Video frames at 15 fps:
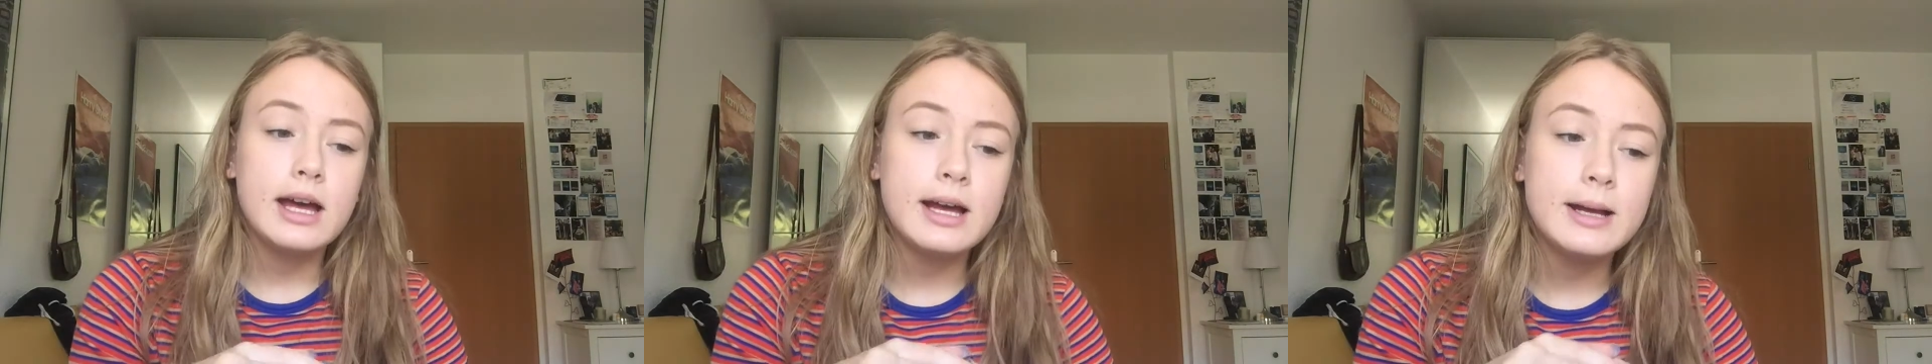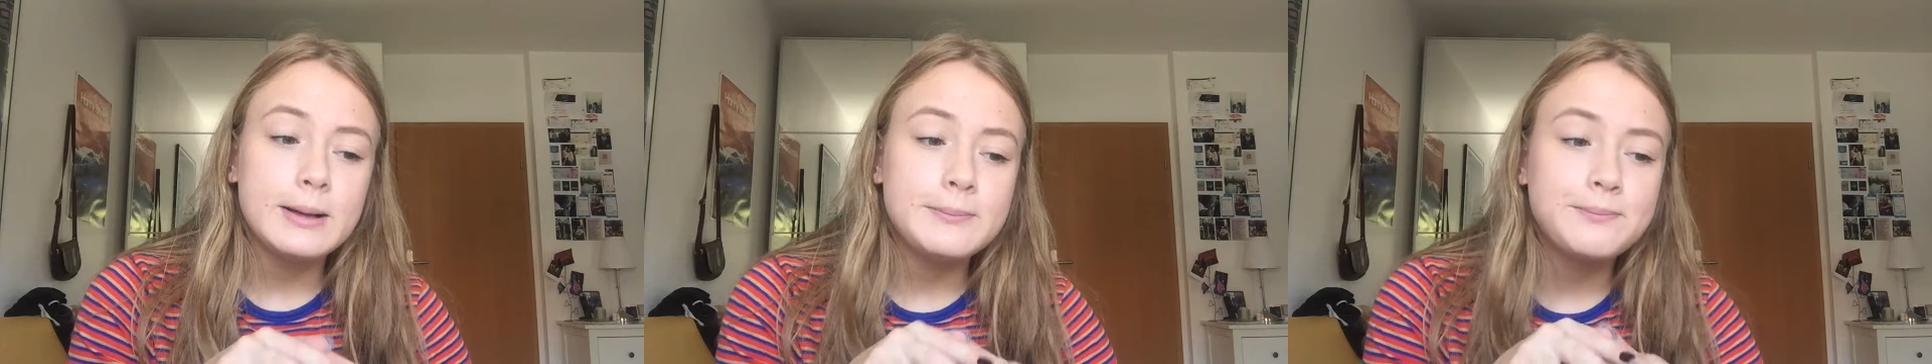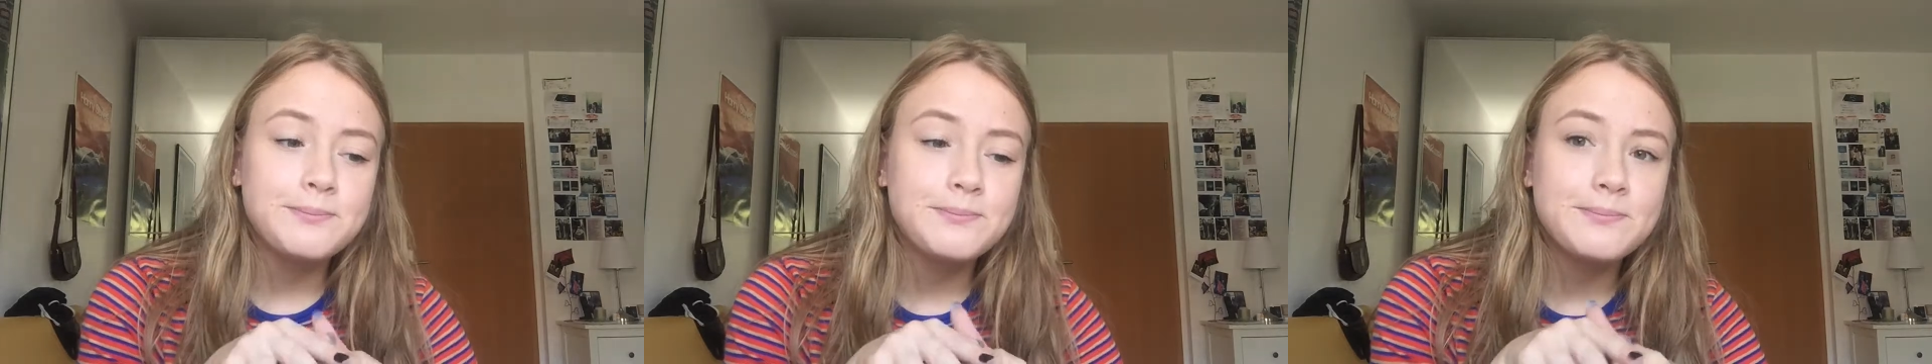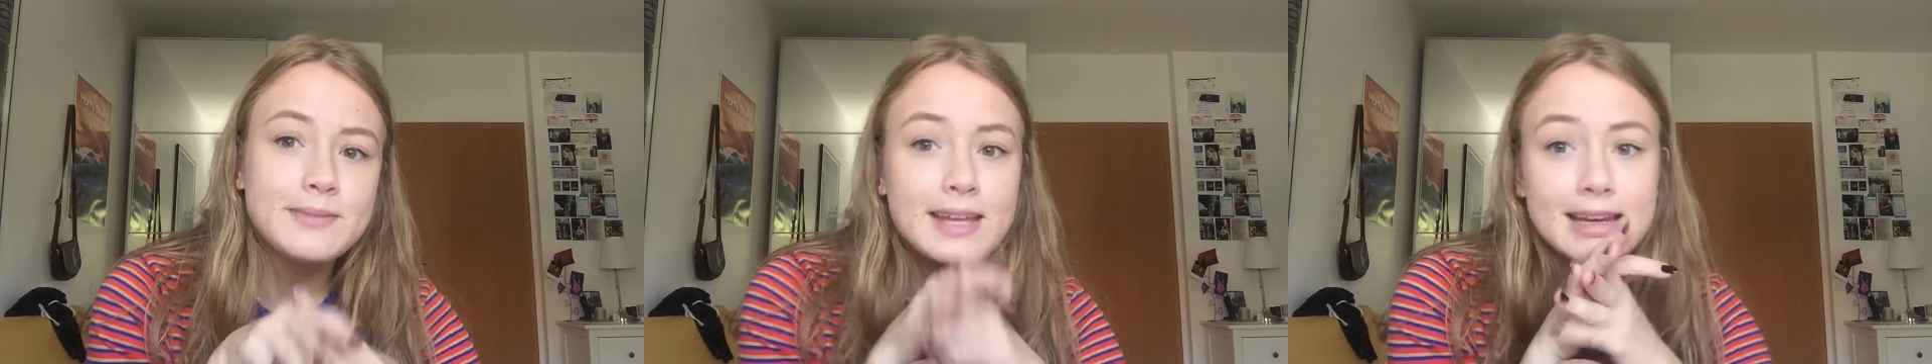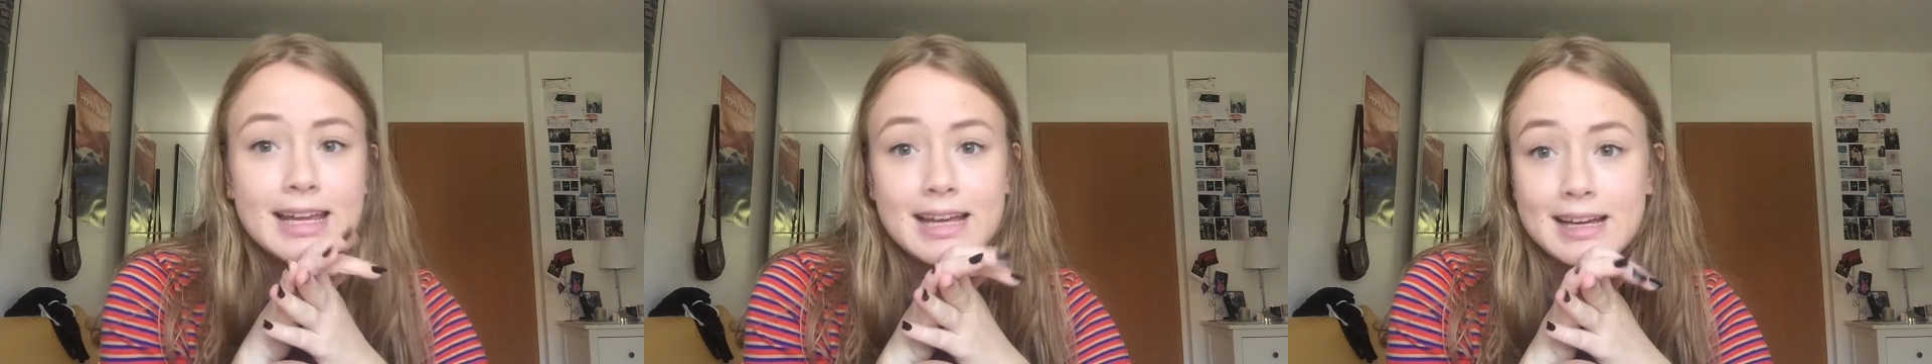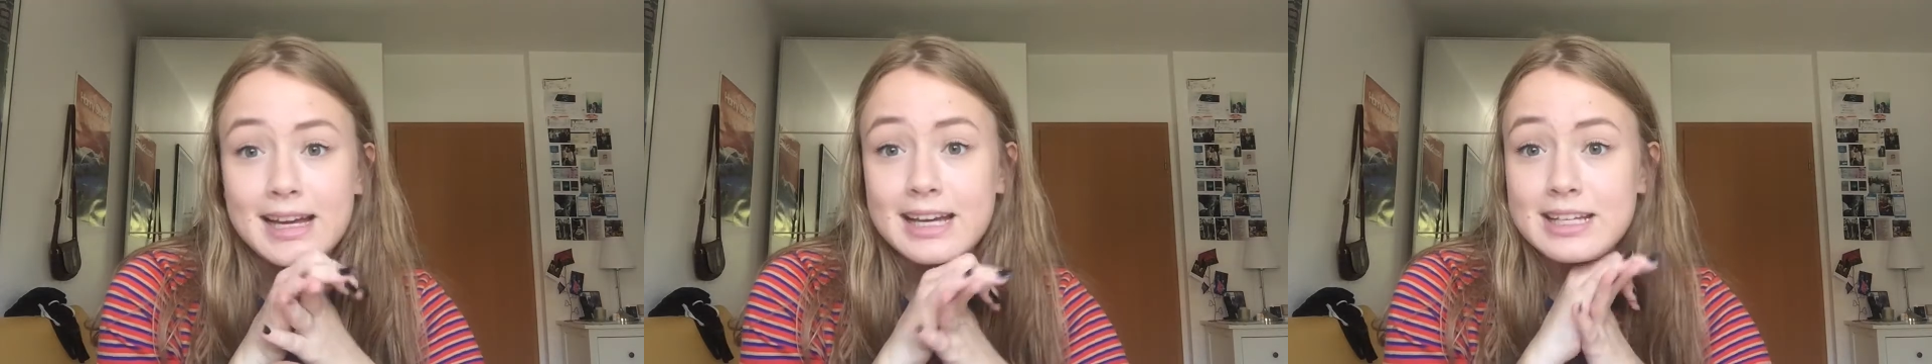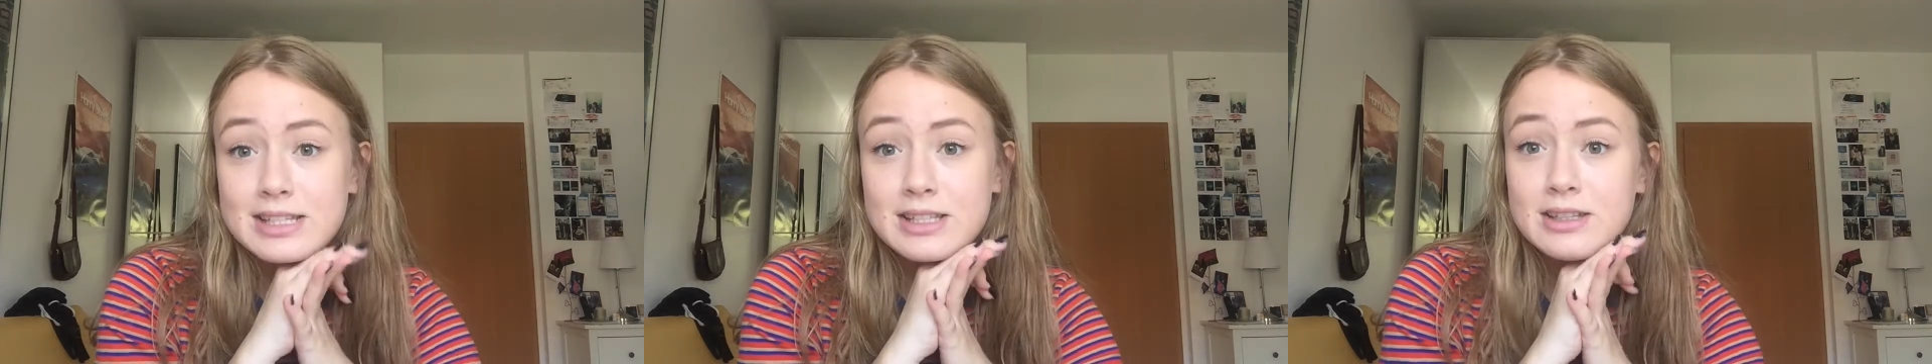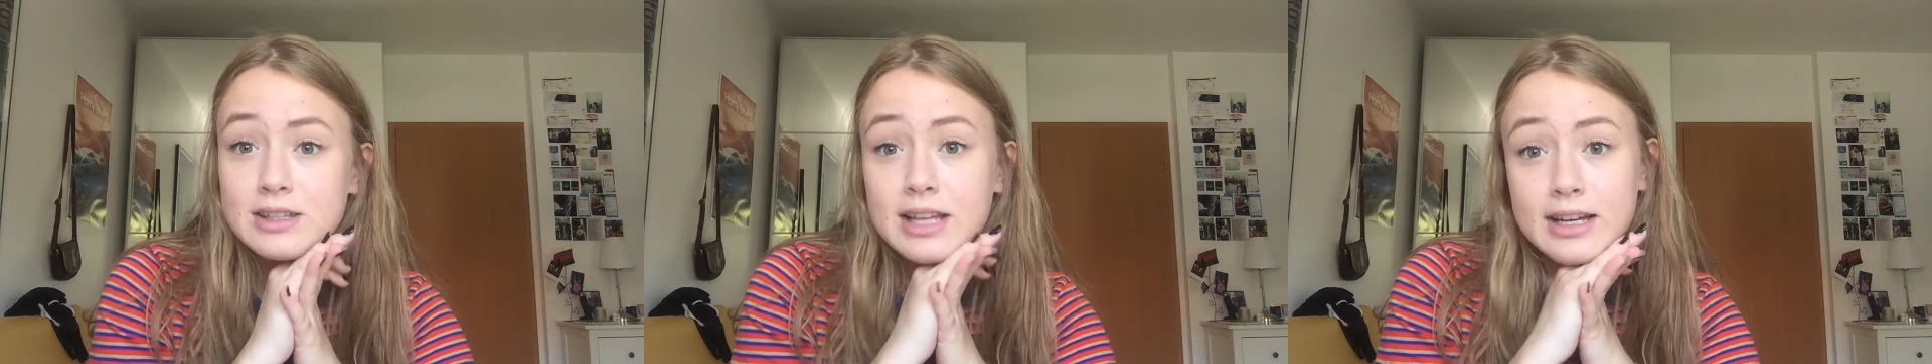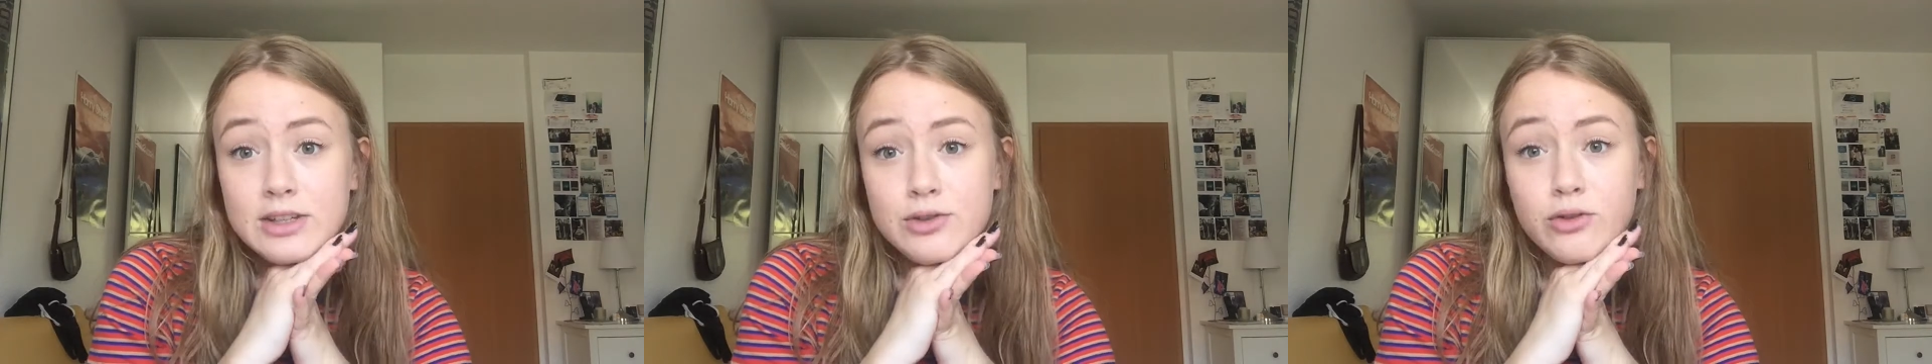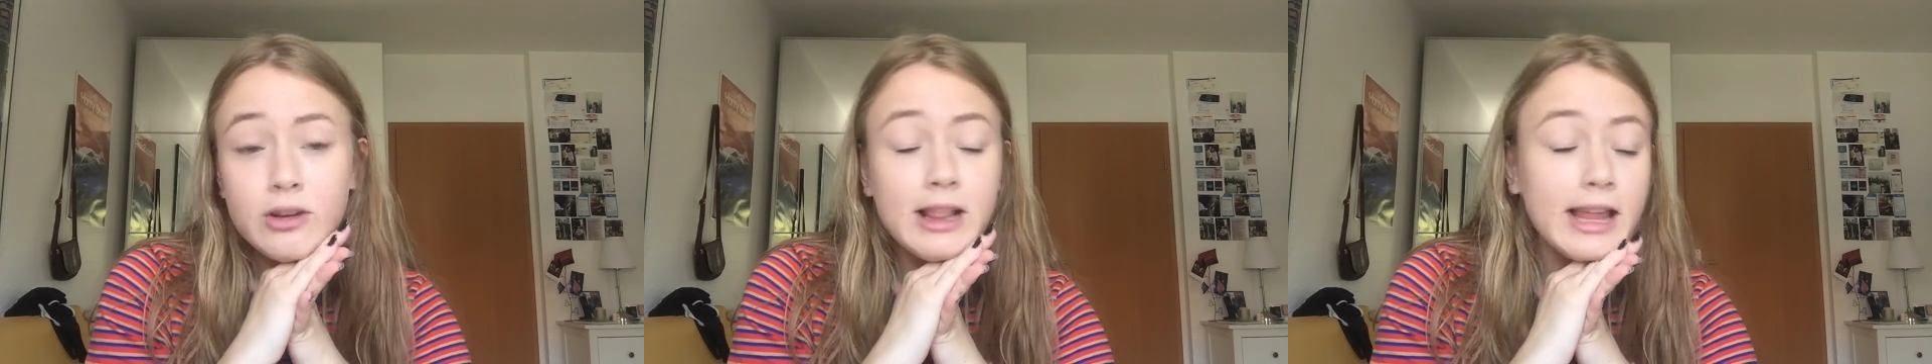and yeah, I
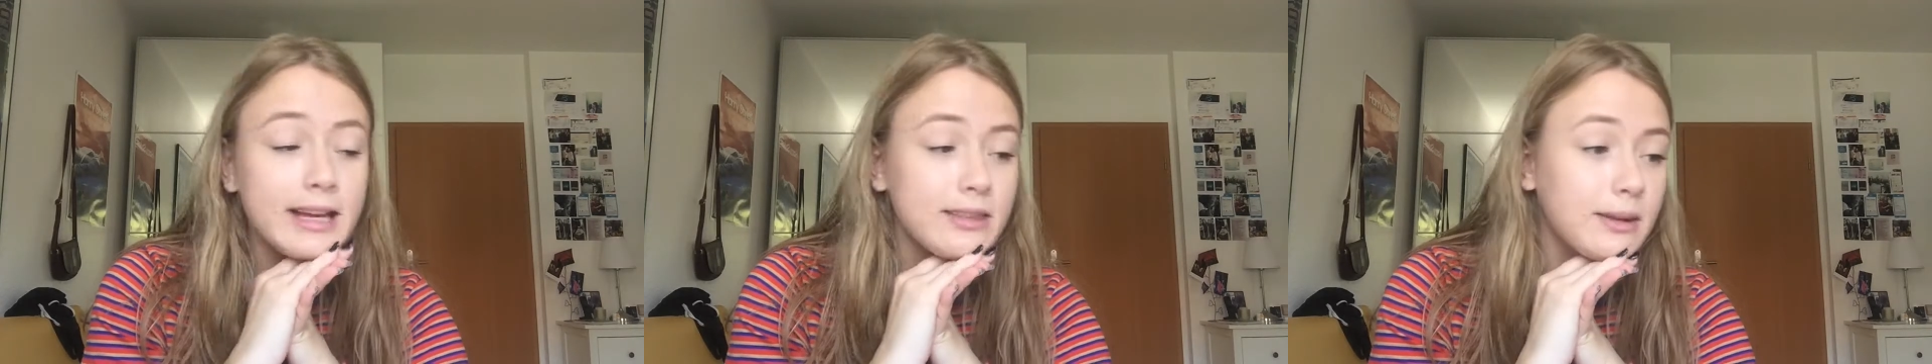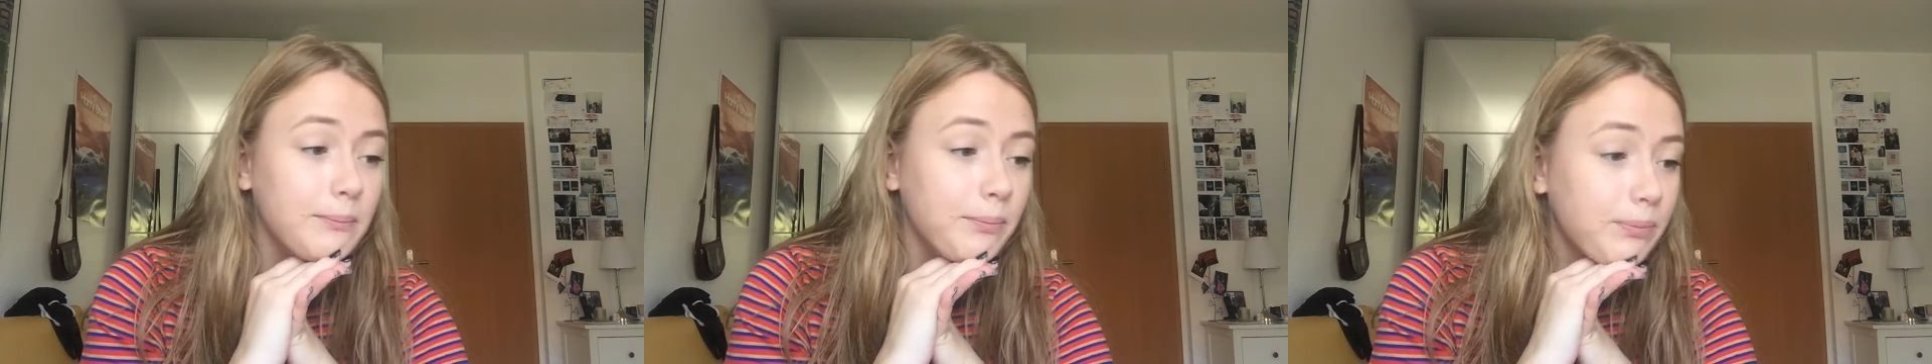do really like them.